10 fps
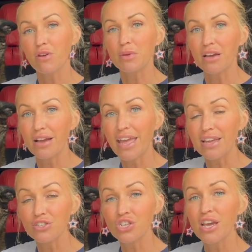from a young
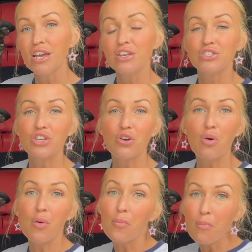age.
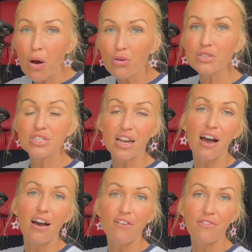So most
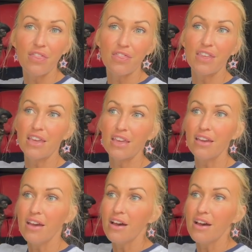of the